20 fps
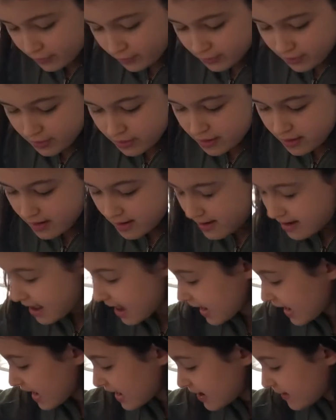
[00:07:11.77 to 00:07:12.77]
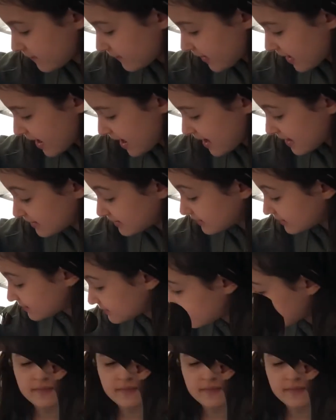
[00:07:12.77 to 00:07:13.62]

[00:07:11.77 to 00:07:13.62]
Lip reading: negative 8.